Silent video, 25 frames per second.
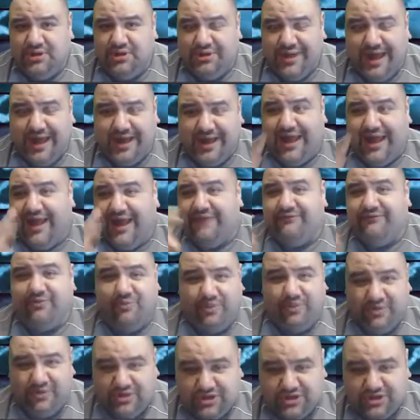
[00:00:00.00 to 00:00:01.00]
not
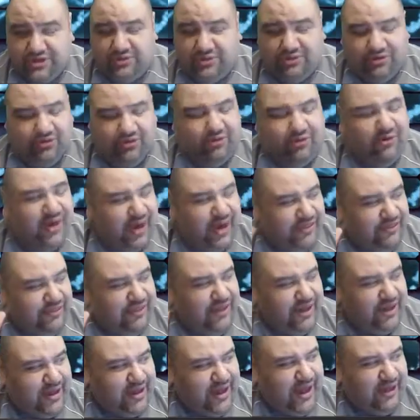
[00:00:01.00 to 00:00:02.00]
everyone's show. So I
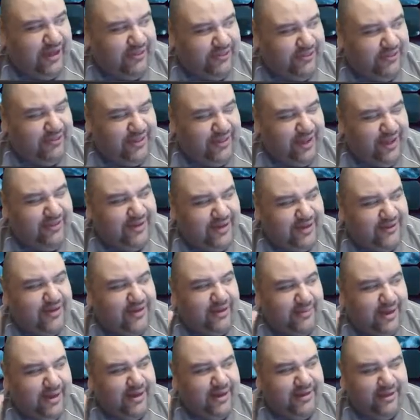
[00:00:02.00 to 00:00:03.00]
think, now that I
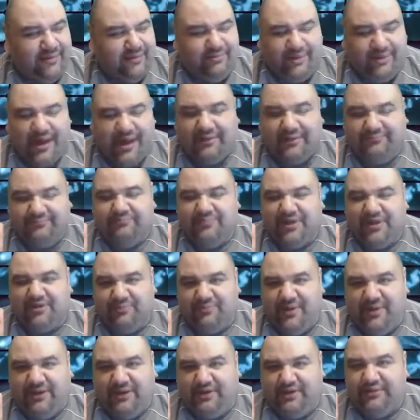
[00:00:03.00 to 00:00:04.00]
think about it,
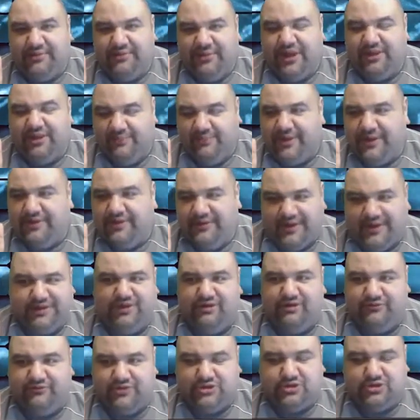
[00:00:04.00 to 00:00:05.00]
it's better. It's better
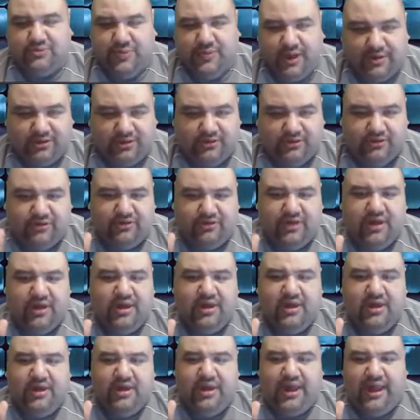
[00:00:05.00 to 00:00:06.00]
that they're original monsters.
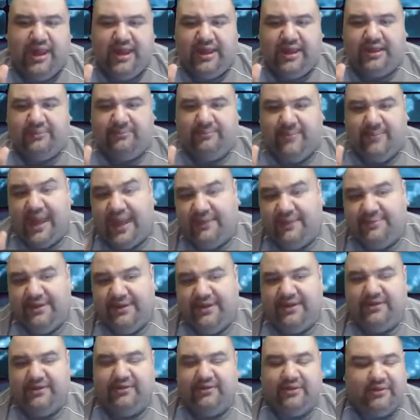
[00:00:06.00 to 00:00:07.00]
And
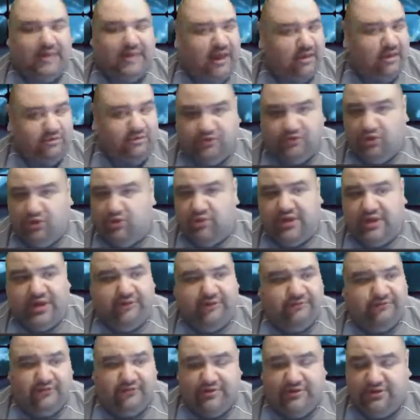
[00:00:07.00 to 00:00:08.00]
maybe down the road,
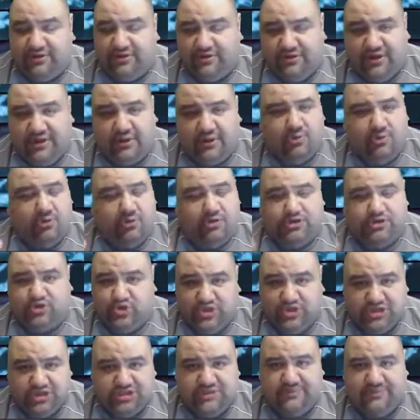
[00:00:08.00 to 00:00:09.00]
if there is a sequel or a
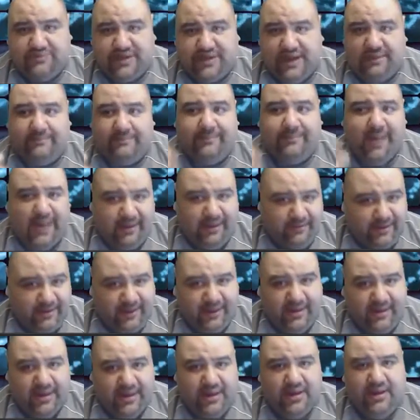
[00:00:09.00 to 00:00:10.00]
trilogy plan,
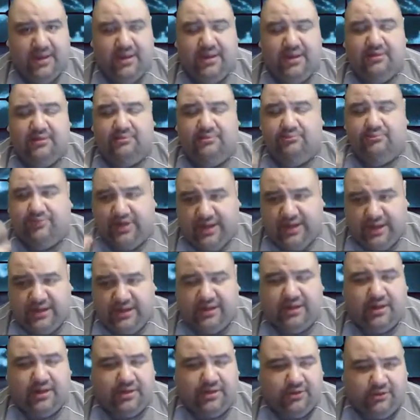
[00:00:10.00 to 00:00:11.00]
maybe bring
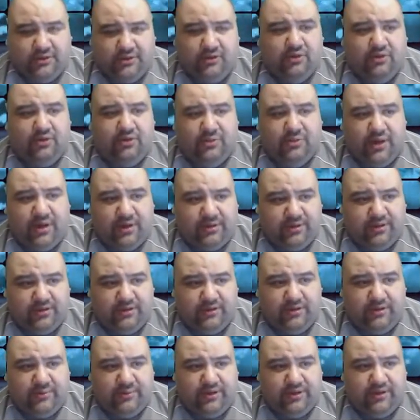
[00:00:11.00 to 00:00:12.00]
in another Toho
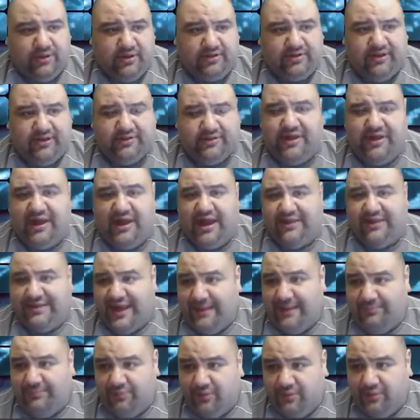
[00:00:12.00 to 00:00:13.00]
monster, because at
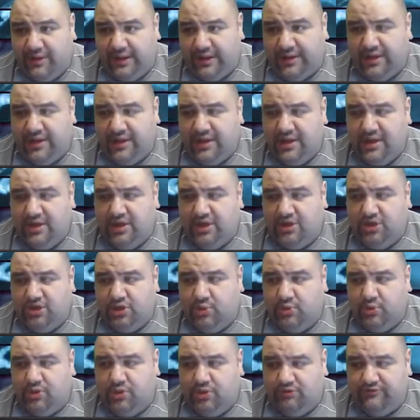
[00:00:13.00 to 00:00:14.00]
that point,
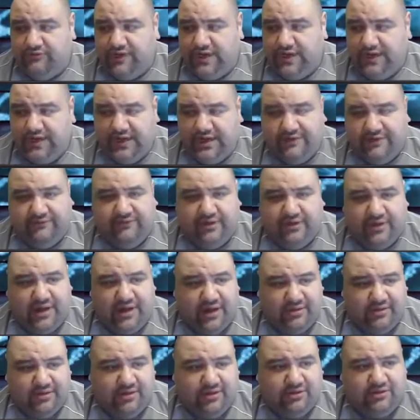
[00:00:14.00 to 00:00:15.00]
you would already give the
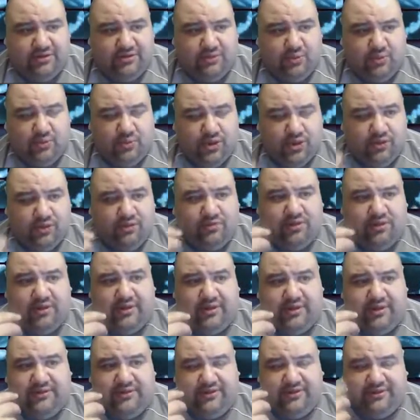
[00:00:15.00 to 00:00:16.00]
Godzilla to the world.
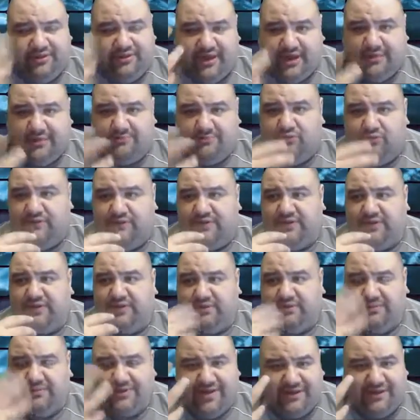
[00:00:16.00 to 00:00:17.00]
The second movie,
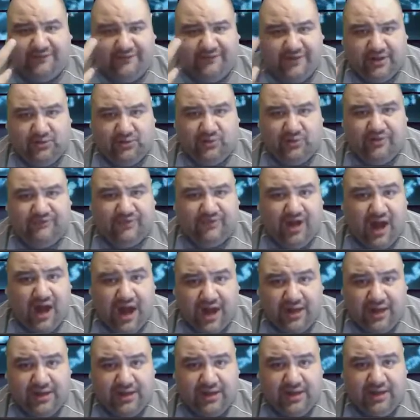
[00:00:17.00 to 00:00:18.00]
some of that effect would have
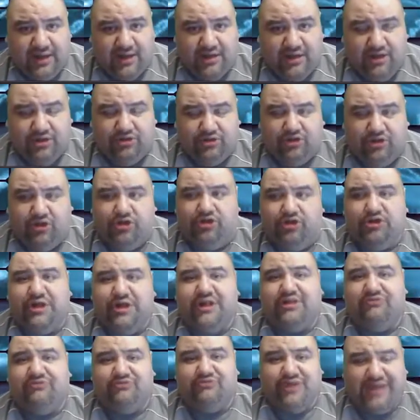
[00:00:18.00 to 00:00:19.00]
gone, so you
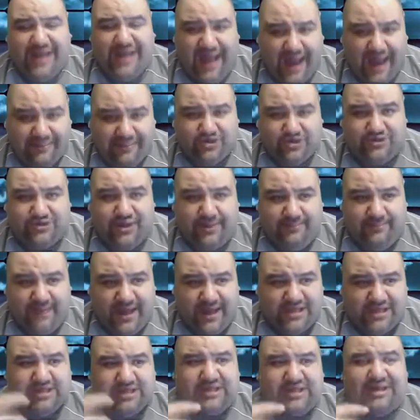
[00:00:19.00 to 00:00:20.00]
need to recapture that
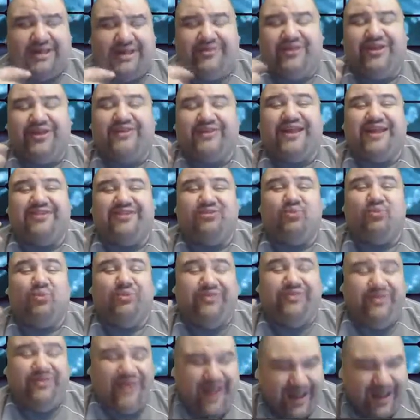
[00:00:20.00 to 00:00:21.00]
magic, and I think
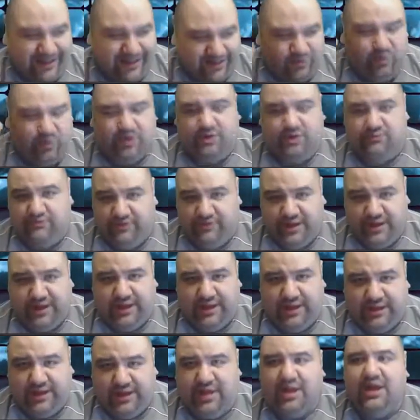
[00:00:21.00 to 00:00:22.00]
that's when you bring
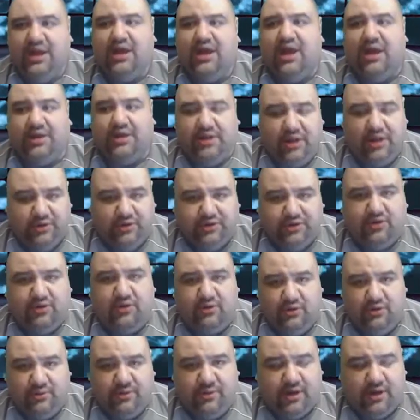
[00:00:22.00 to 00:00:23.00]
in another
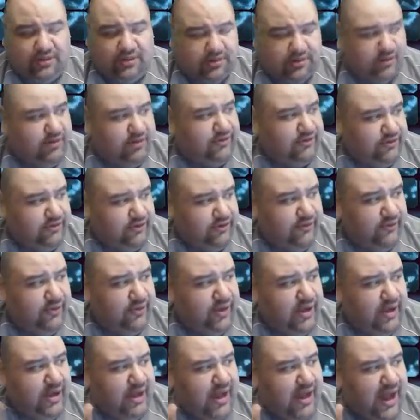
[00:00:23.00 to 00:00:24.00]
Toho monster.
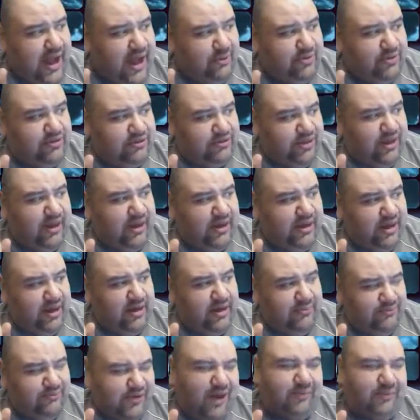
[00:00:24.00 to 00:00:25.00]
So I would say
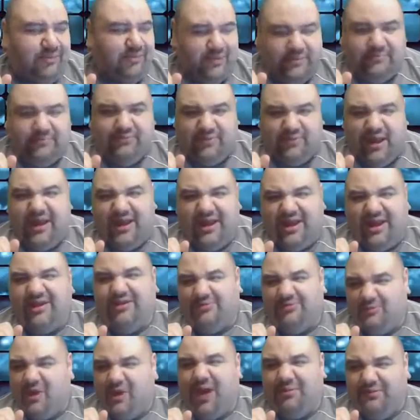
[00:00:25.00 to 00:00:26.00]

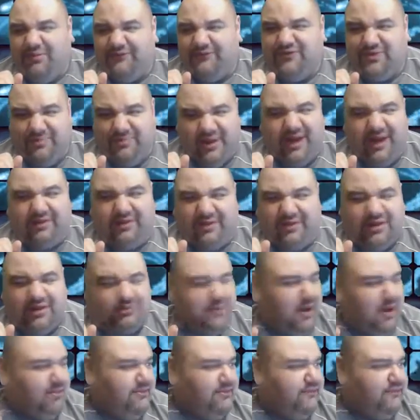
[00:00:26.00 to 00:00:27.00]
it's probably for the best.
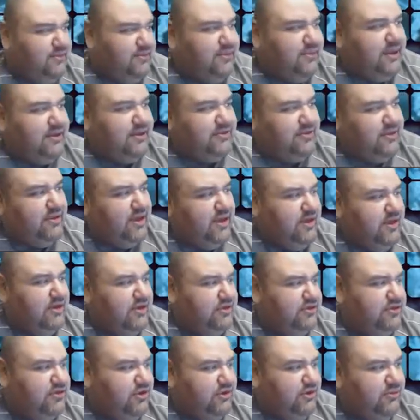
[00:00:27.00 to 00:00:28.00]
It's probably for the best.
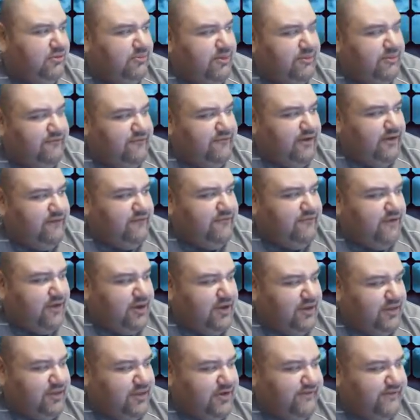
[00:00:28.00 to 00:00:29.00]
So, but very,
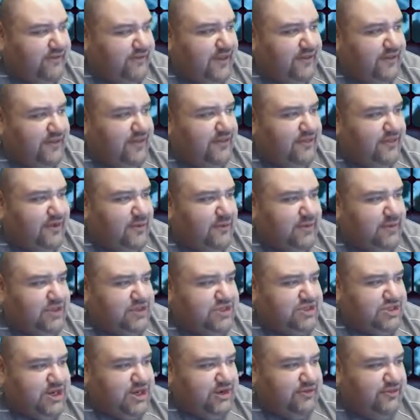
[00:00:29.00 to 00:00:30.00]
very good stuff. Now, the other thing I wanted
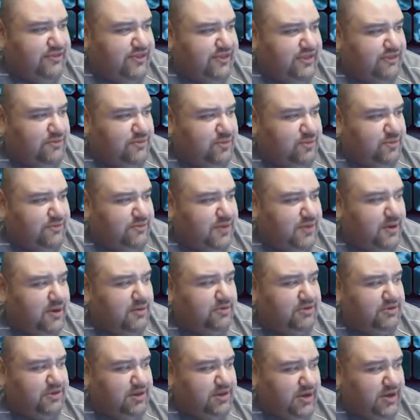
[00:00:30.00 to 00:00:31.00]
to share, this was
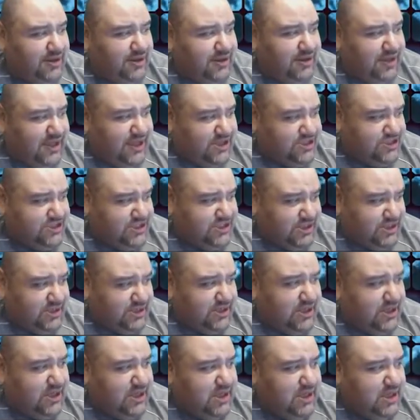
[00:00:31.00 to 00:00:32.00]
posted on the
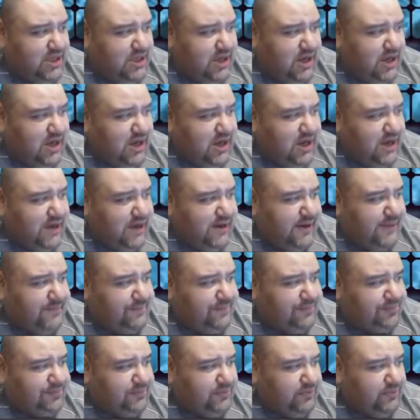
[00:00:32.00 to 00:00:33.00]
Nation.
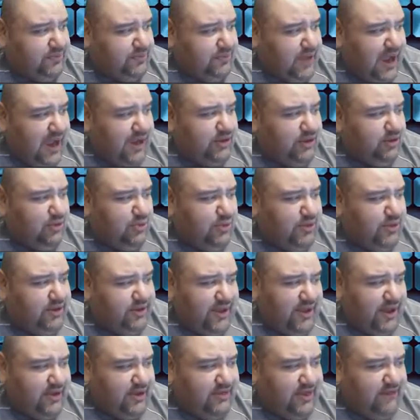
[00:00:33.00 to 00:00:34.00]
I don't know
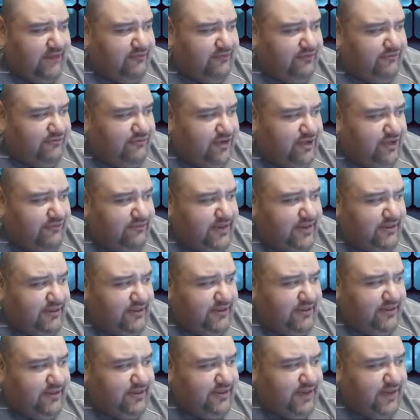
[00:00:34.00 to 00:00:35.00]
what time, because I've been really, really
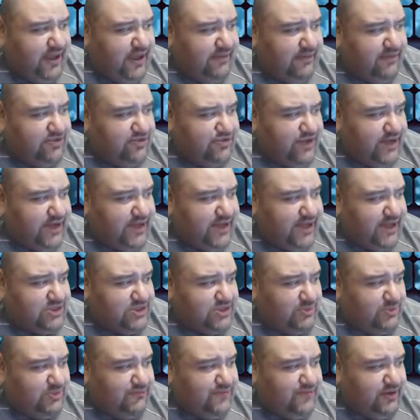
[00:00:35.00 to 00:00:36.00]
busy today. I've been trying to
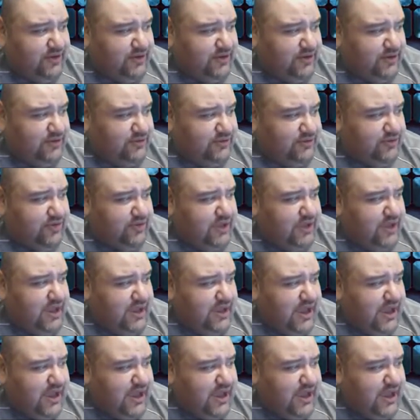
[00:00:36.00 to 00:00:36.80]
catch up with videos,